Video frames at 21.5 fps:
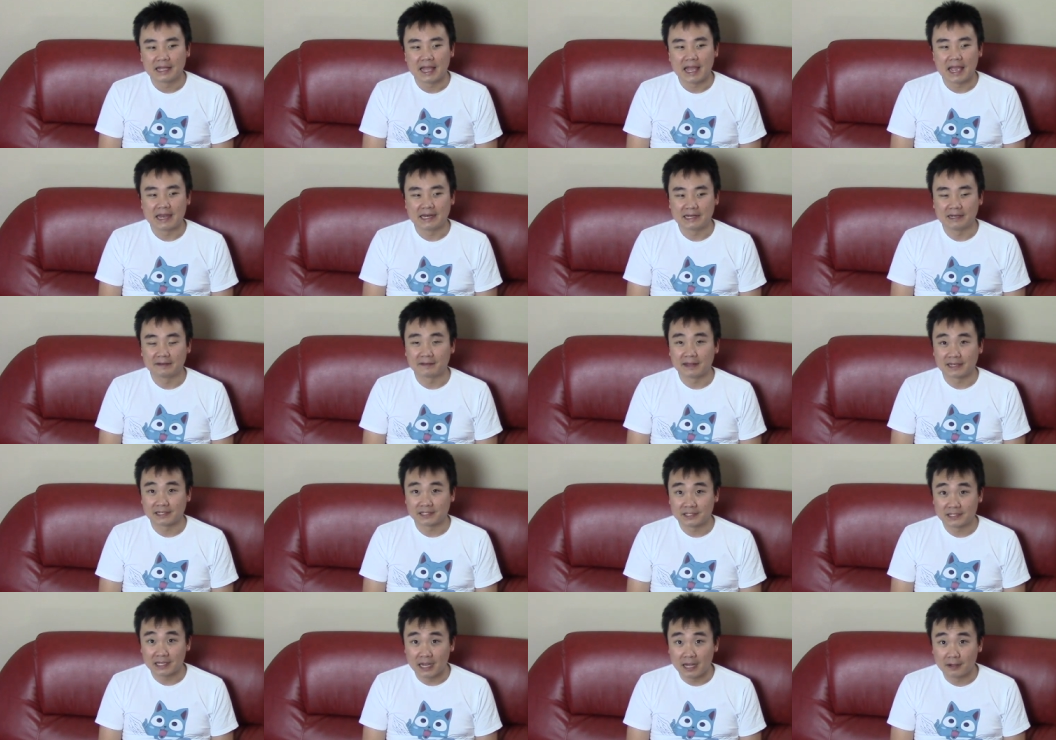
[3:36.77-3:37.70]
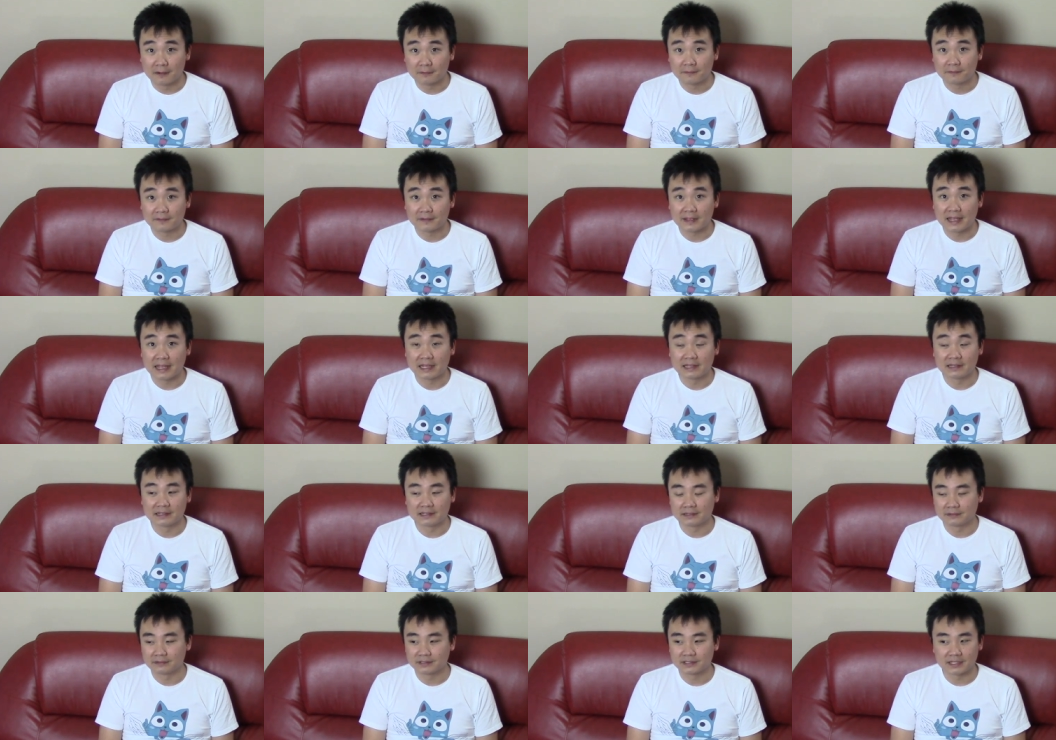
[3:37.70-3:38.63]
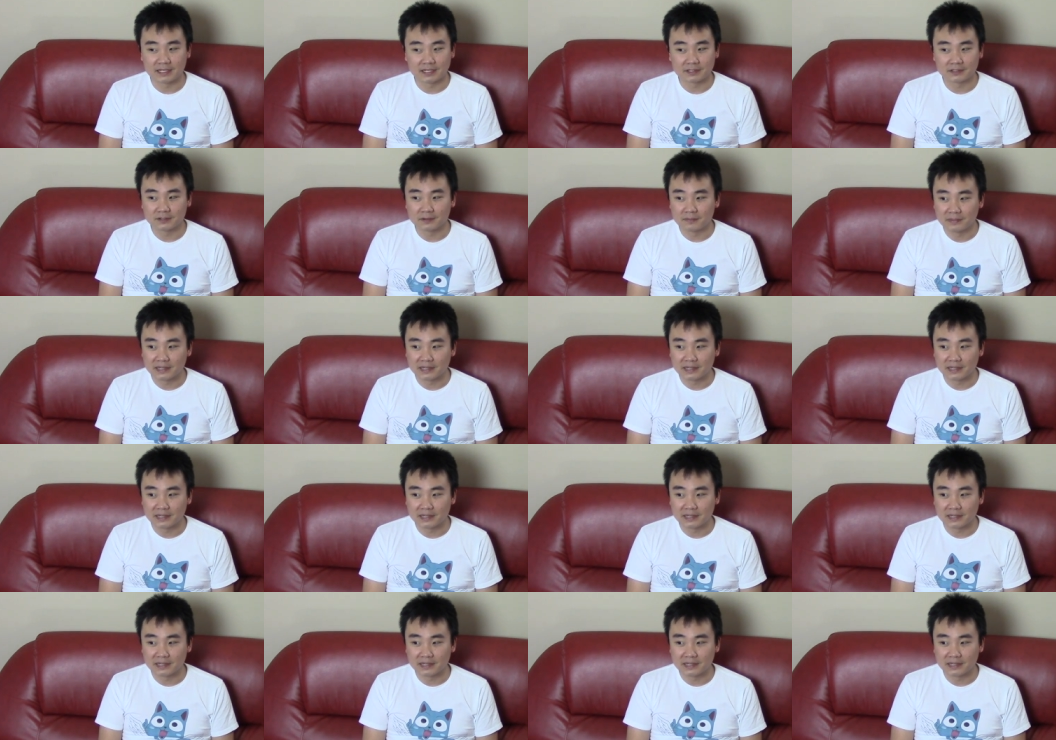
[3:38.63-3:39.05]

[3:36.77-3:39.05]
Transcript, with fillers: any of that stuff and there was like so